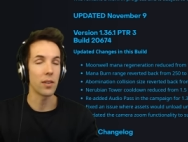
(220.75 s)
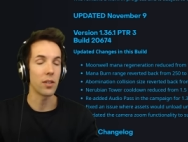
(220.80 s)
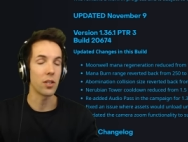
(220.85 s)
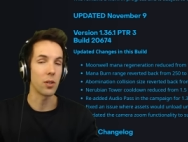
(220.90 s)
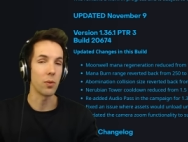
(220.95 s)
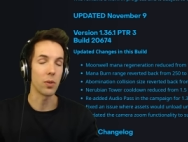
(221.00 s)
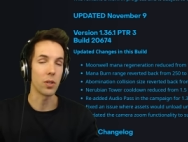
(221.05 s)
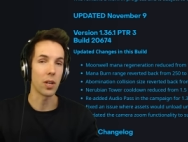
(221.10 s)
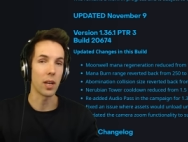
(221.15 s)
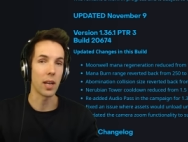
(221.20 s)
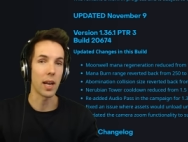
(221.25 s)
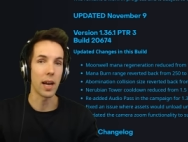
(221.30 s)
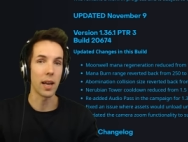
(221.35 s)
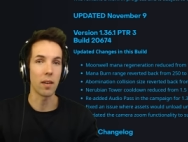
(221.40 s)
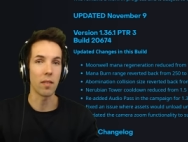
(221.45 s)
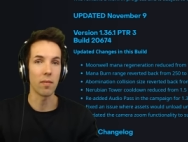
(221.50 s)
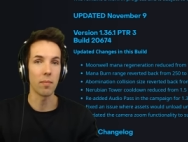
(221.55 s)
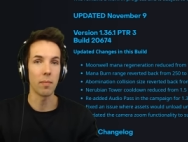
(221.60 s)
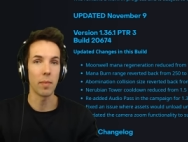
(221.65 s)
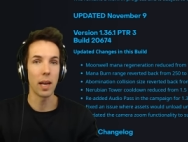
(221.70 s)
She was a Night
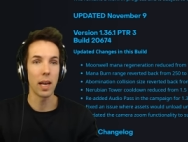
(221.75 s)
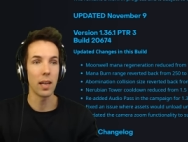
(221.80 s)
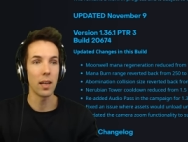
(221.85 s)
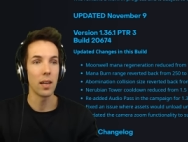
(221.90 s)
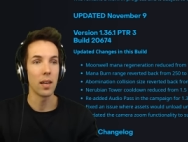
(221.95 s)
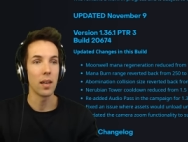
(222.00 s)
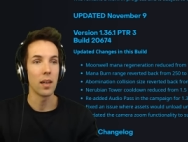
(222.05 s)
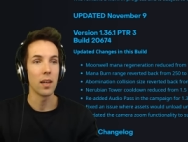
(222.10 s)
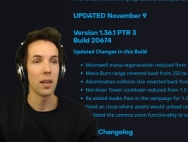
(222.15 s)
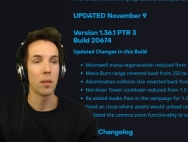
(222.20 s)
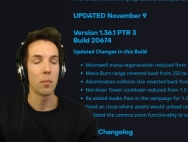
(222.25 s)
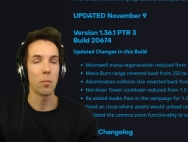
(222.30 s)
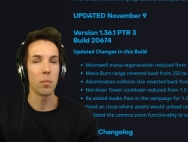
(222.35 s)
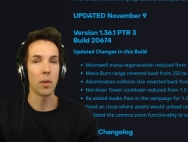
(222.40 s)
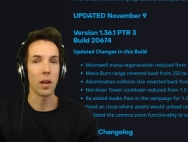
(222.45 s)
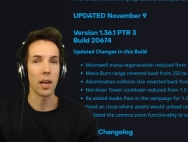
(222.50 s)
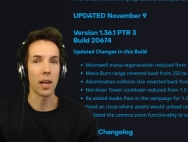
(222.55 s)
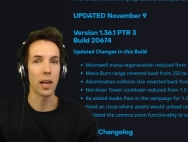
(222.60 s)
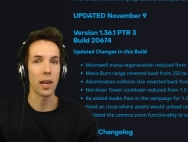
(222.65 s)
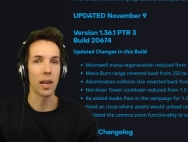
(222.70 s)
Elf main,
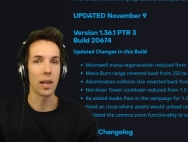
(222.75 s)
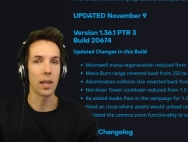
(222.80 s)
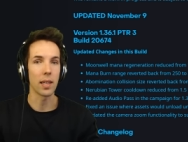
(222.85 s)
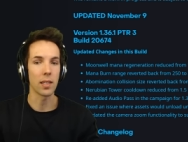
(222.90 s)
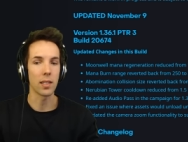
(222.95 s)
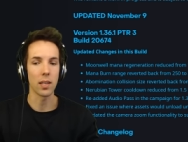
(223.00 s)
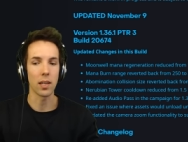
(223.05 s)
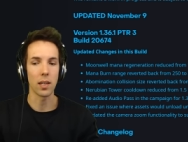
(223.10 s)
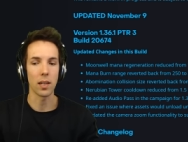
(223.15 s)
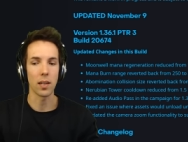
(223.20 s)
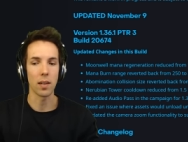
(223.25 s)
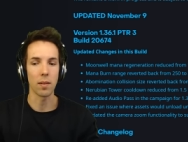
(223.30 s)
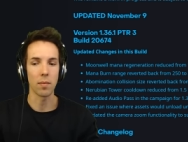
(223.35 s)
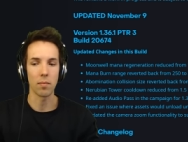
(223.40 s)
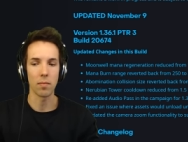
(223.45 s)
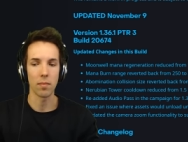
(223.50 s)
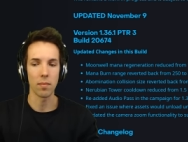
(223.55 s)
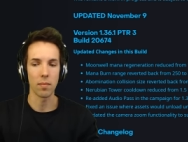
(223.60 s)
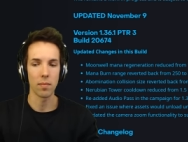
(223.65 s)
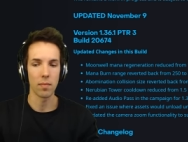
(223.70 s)
playing at uh,
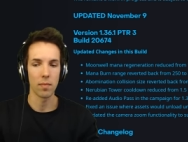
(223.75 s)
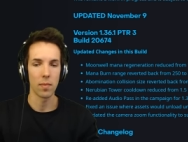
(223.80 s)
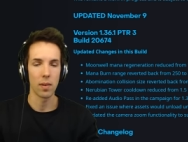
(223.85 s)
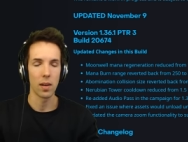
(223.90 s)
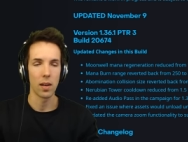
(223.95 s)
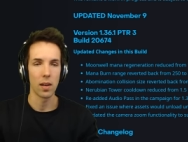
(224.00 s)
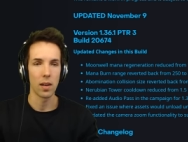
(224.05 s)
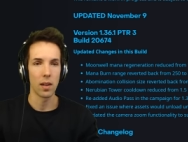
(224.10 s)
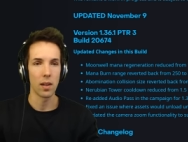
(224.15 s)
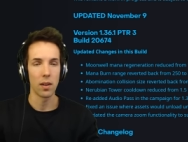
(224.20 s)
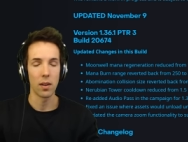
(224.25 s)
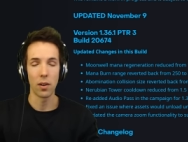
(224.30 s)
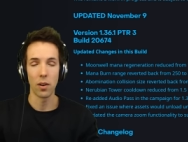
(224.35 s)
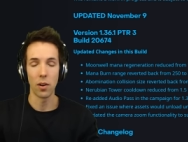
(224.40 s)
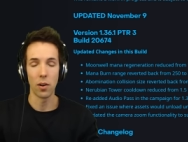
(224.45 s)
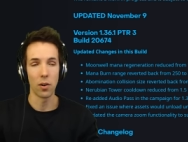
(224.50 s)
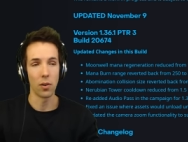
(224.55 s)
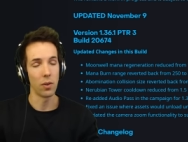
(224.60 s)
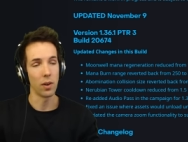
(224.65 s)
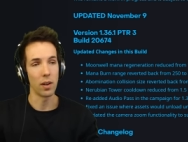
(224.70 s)

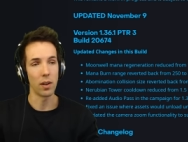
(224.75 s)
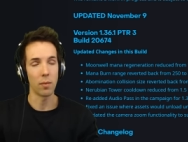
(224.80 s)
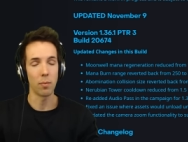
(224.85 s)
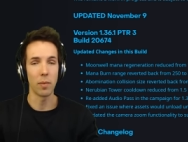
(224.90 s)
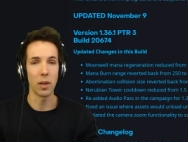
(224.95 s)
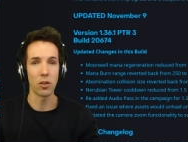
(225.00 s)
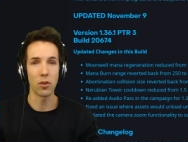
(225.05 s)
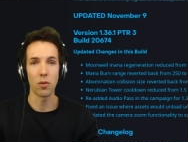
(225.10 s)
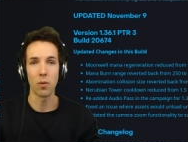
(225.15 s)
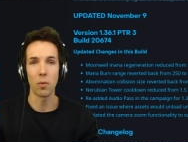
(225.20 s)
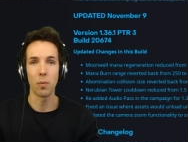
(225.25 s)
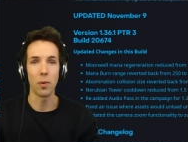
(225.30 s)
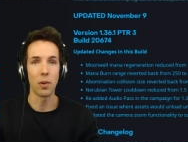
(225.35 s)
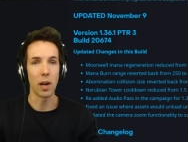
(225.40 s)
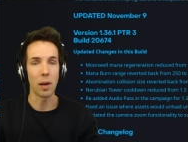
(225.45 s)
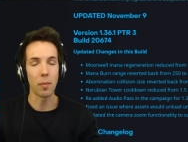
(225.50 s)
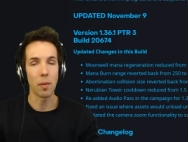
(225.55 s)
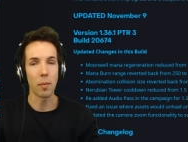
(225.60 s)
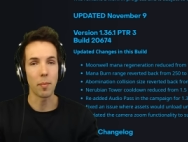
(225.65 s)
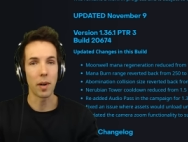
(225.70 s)
no measurable
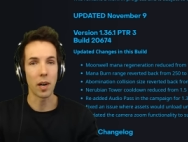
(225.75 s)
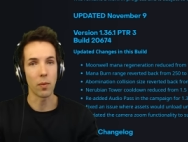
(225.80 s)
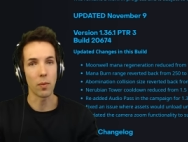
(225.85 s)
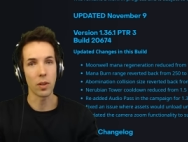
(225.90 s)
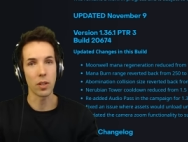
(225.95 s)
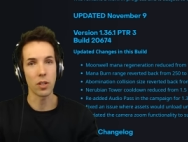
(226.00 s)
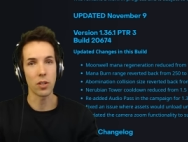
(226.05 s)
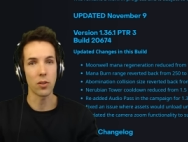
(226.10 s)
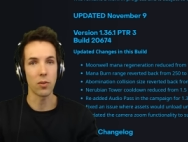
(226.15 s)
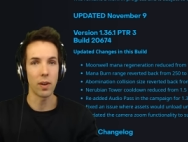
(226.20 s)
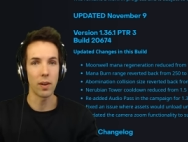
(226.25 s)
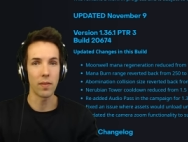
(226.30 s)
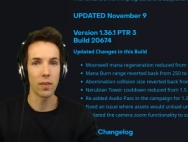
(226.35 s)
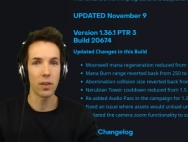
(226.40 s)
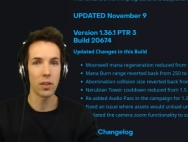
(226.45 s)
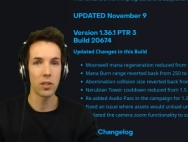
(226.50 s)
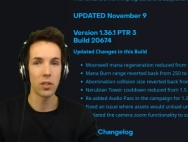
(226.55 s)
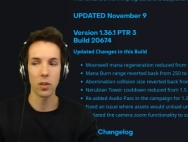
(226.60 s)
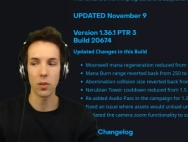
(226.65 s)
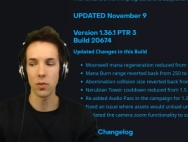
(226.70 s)
MMR
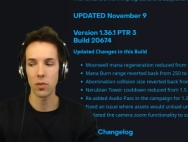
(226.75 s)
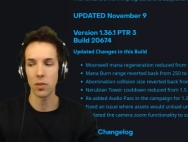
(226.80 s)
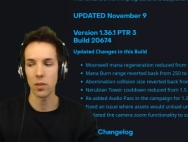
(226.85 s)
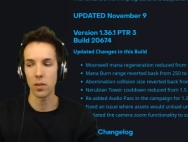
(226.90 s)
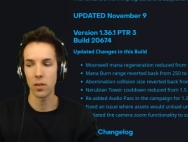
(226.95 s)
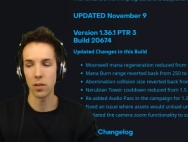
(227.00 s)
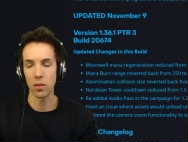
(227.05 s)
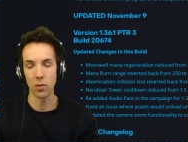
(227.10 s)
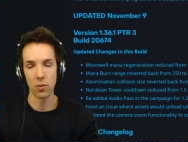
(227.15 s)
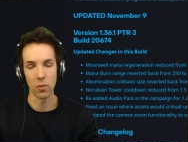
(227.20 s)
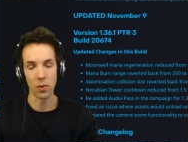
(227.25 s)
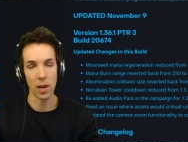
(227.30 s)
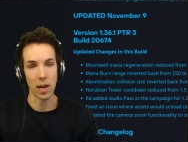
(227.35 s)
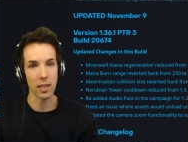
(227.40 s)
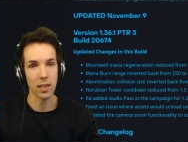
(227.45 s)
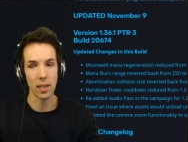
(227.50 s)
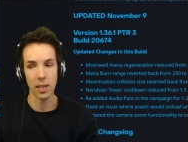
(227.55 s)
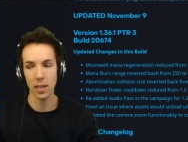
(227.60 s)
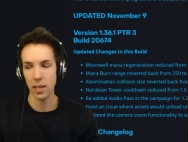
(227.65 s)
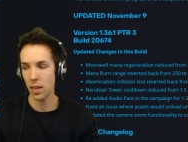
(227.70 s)
whatsoever, so do
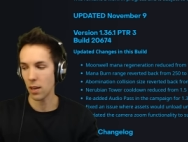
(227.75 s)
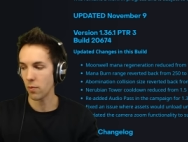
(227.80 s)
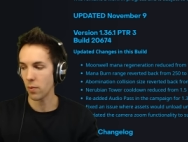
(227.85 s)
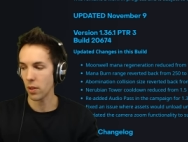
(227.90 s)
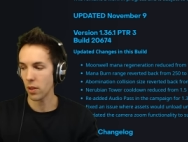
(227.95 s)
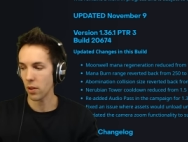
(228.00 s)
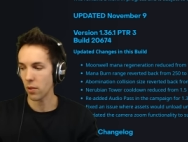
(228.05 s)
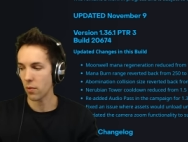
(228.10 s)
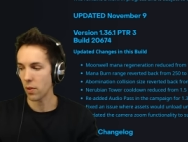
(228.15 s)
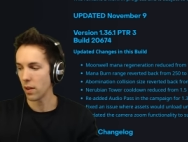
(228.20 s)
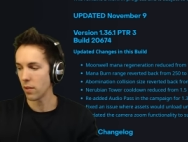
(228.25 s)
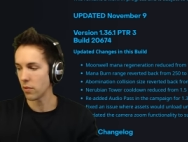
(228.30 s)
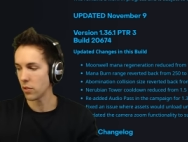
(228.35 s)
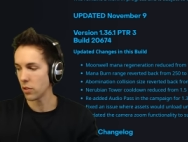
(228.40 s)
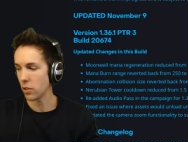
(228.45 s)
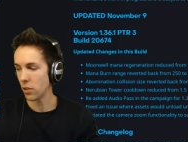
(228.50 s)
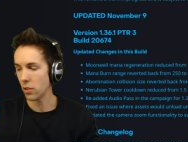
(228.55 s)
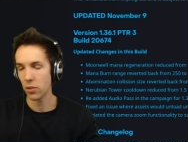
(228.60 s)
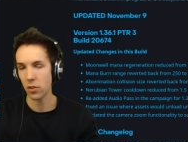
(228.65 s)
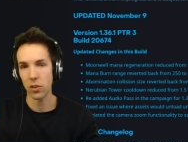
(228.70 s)
not take that with a grain of
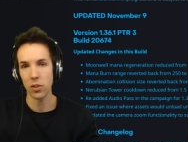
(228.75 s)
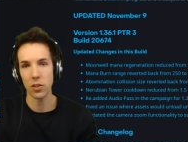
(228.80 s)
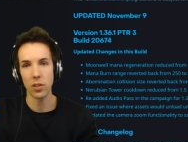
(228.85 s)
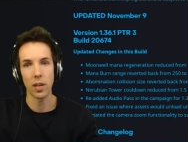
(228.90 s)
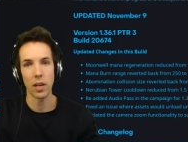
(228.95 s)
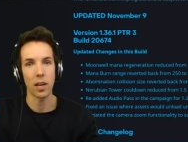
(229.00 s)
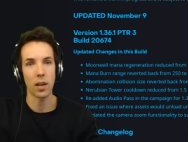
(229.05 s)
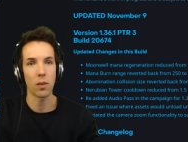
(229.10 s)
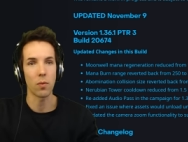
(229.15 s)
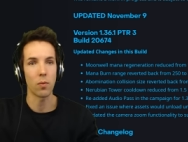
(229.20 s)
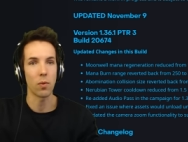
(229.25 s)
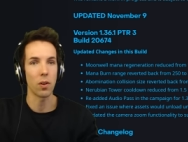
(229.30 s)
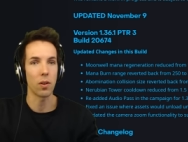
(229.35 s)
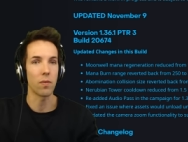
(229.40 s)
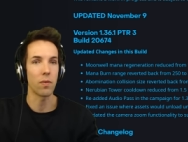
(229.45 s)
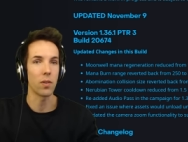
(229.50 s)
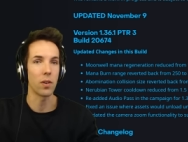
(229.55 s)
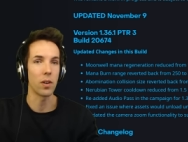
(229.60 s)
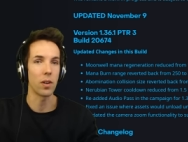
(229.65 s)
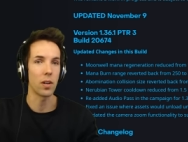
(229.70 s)
salt. Just take our word
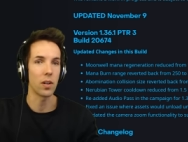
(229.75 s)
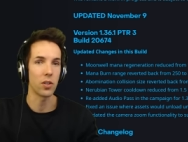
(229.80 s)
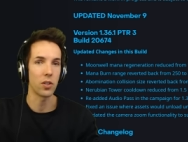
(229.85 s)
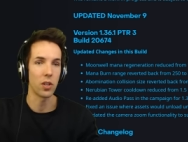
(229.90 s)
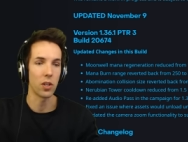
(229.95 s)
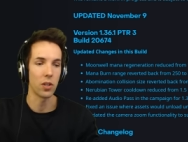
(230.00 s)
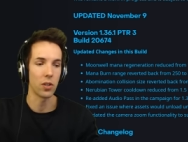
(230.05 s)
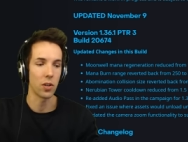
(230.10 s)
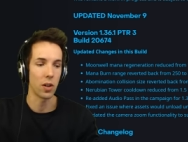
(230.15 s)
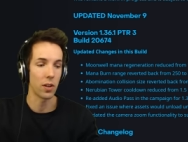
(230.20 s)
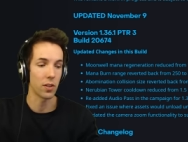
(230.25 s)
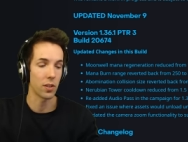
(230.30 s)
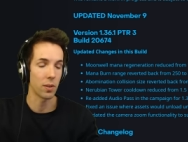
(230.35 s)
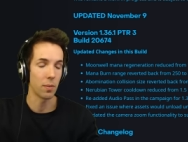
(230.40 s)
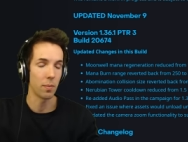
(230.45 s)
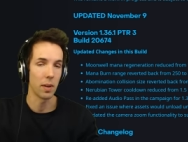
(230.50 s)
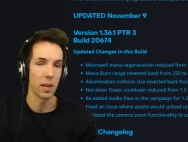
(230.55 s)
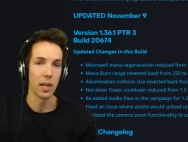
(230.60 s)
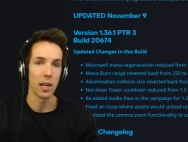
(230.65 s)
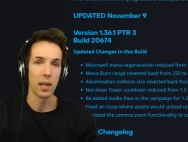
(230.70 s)
for it, because she's
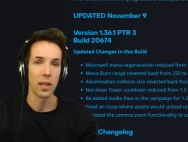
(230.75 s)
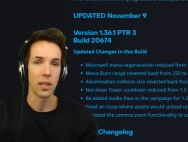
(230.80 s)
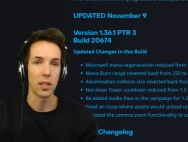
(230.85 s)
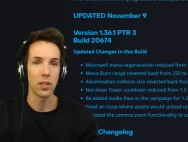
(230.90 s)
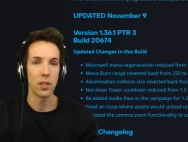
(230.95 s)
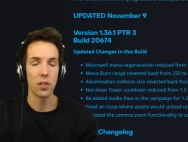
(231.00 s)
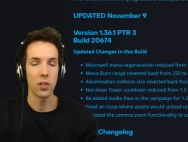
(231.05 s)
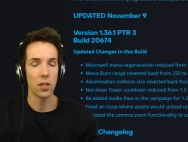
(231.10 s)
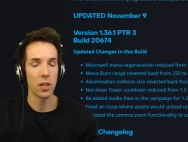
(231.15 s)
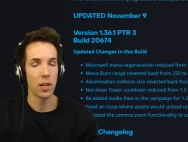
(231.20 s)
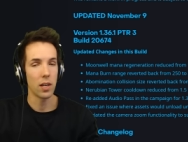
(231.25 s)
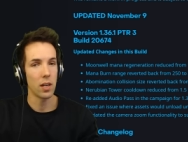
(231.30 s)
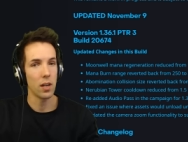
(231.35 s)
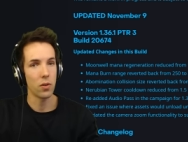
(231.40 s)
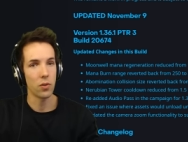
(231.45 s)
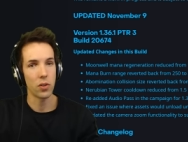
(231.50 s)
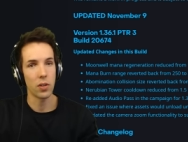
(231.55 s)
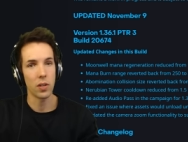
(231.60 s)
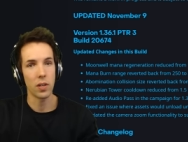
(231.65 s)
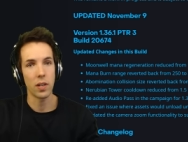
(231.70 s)
awesome. She said
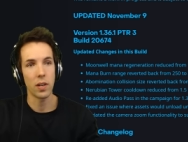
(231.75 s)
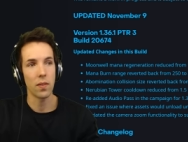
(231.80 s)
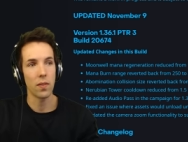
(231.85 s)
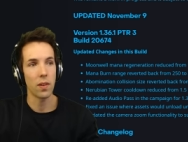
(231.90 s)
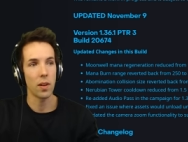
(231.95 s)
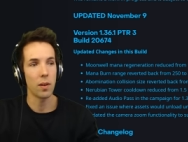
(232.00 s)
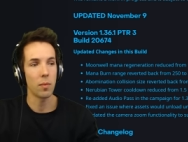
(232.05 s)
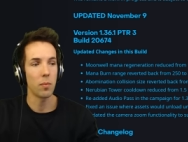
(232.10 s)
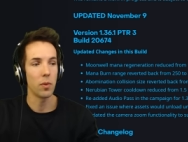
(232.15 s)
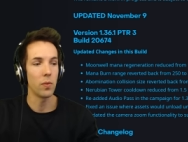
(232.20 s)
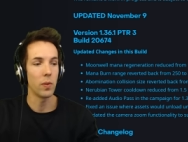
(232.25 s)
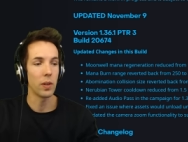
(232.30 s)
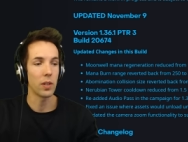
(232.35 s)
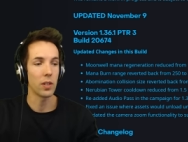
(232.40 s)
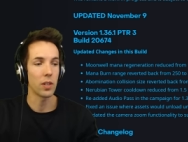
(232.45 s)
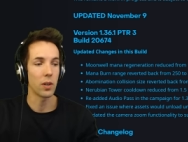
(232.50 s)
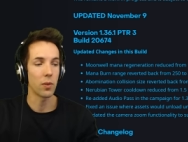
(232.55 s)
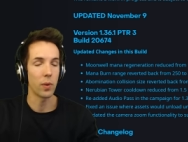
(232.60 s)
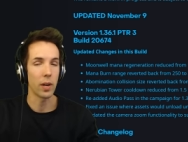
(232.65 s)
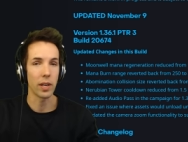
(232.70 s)
no, she didn't think Moon
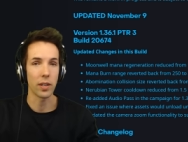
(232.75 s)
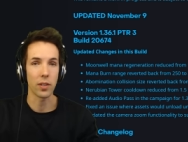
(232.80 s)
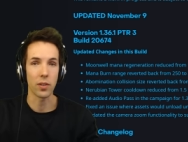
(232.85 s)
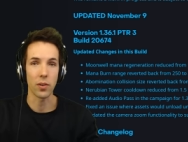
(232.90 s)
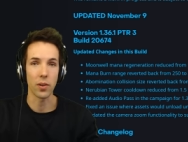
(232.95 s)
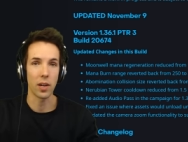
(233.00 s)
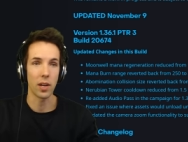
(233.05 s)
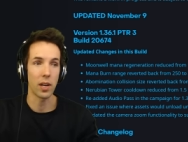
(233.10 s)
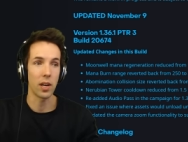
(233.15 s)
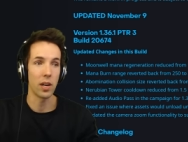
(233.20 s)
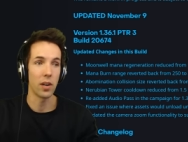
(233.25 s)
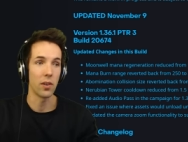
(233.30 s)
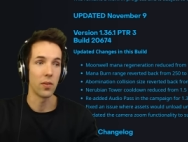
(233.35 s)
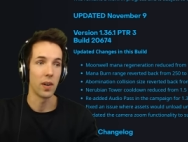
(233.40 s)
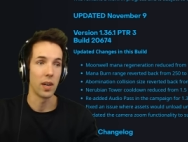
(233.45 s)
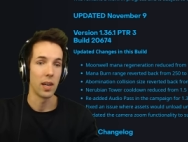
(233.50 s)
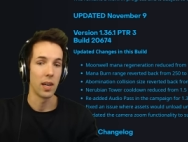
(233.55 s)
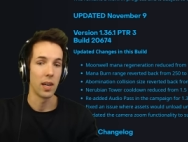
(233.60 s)
was our weak, so there you go.